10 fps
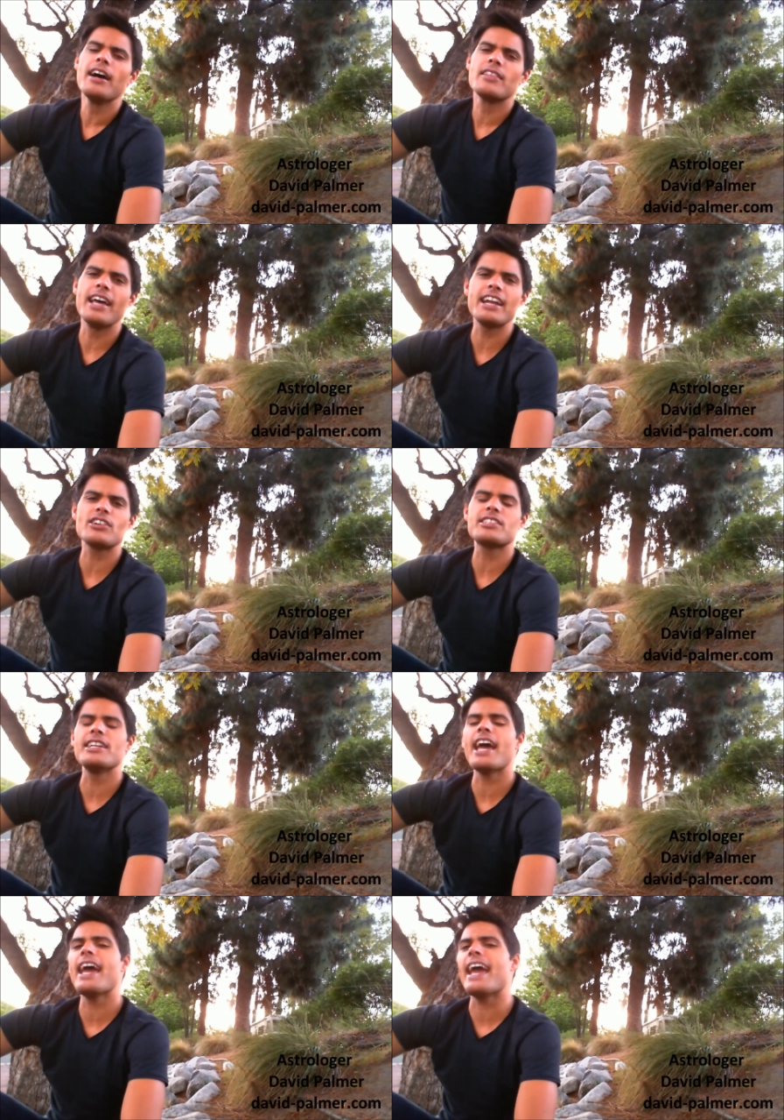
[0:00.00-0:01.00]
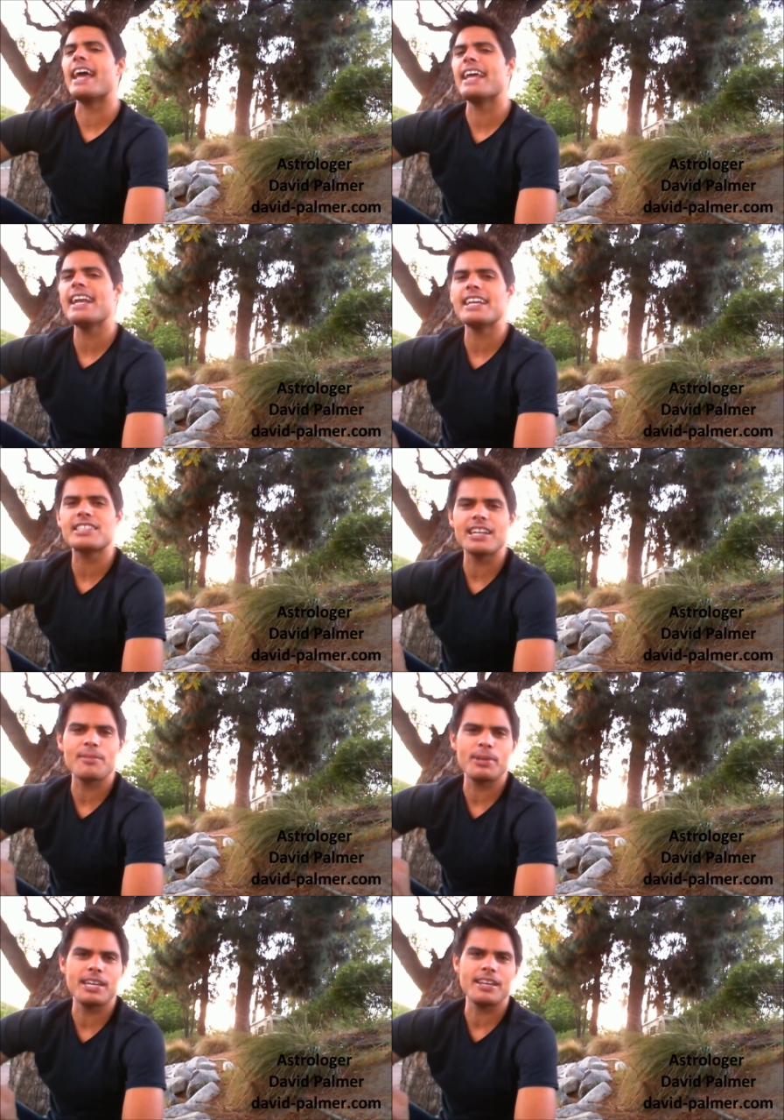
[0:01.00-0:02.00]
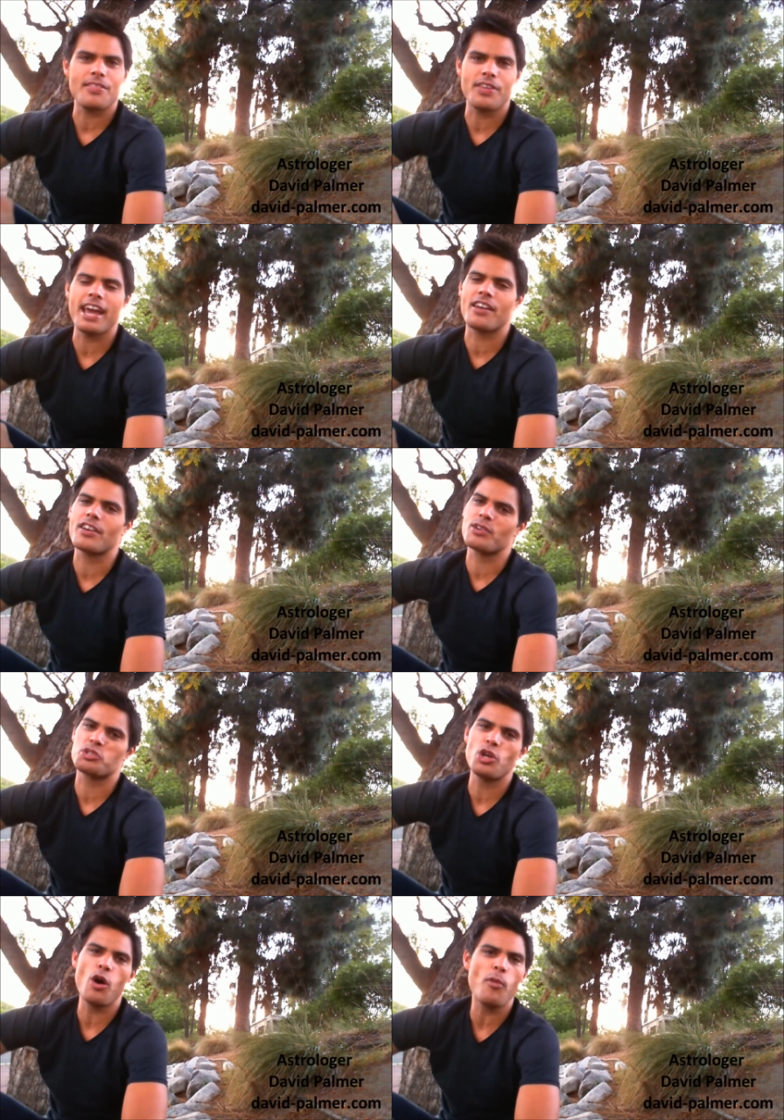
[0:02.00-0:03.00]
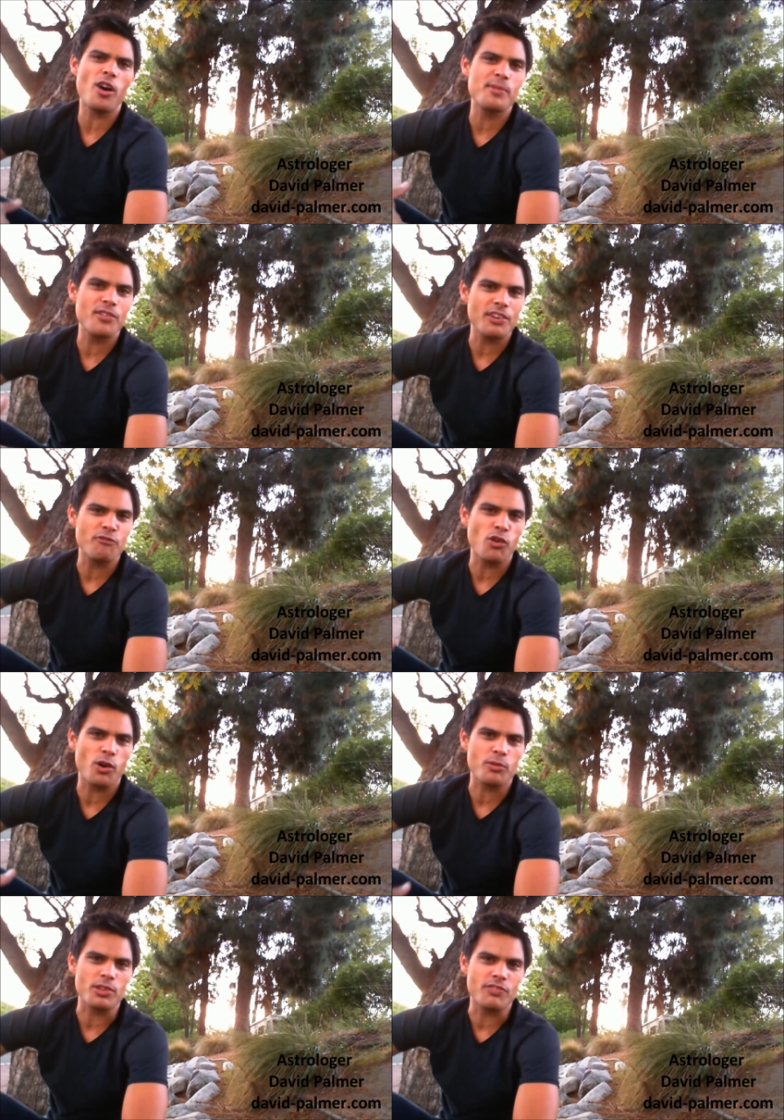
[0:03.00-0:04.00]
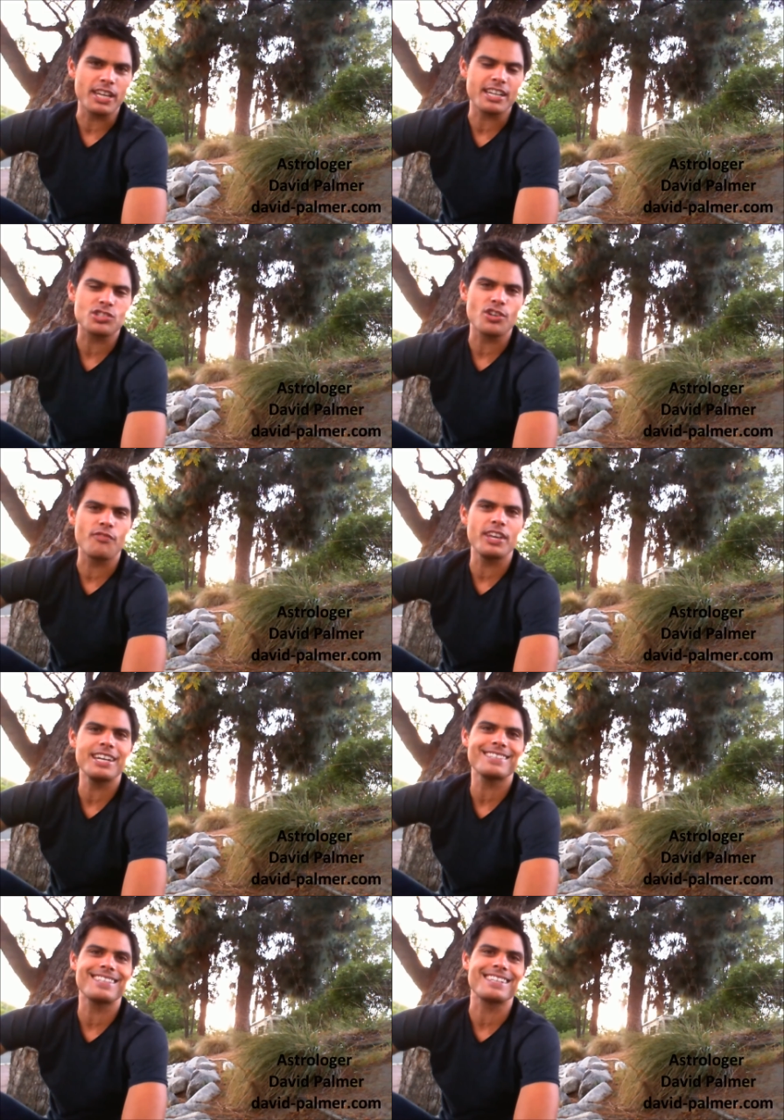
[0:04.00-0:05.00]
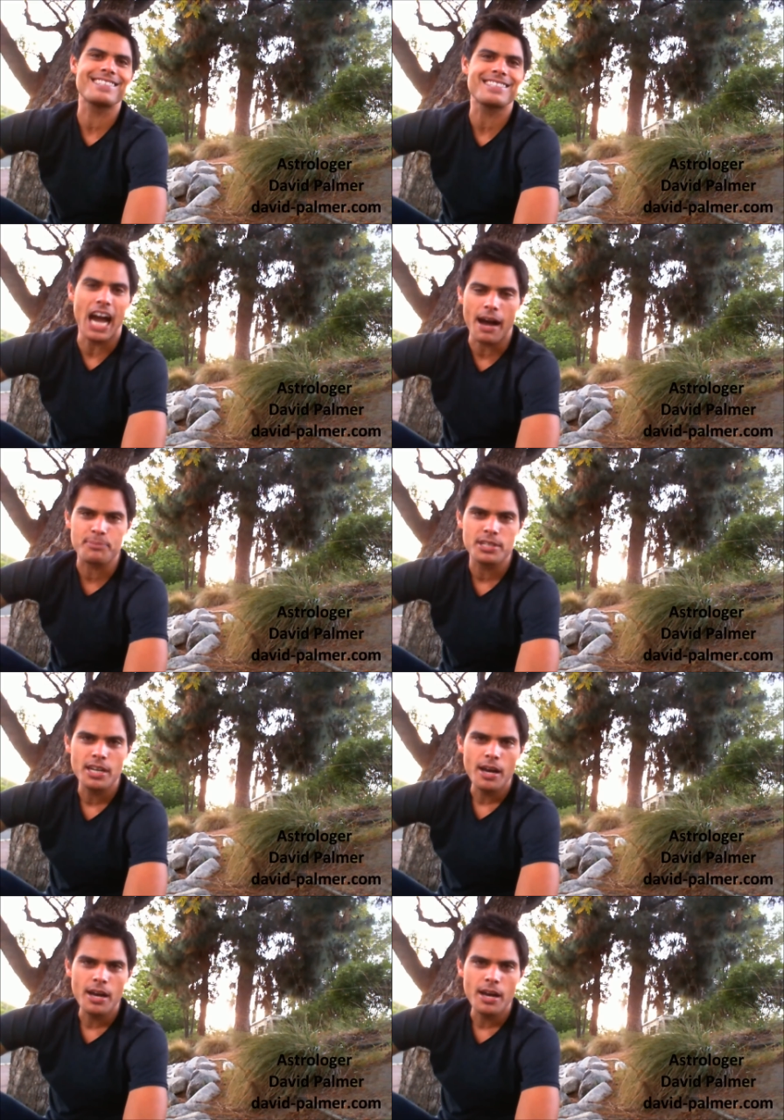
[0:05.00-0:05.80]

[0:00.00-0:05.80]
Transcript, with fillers: later today, and it is going to be there. There is no more moving forward with Venus, so Venus is stopped.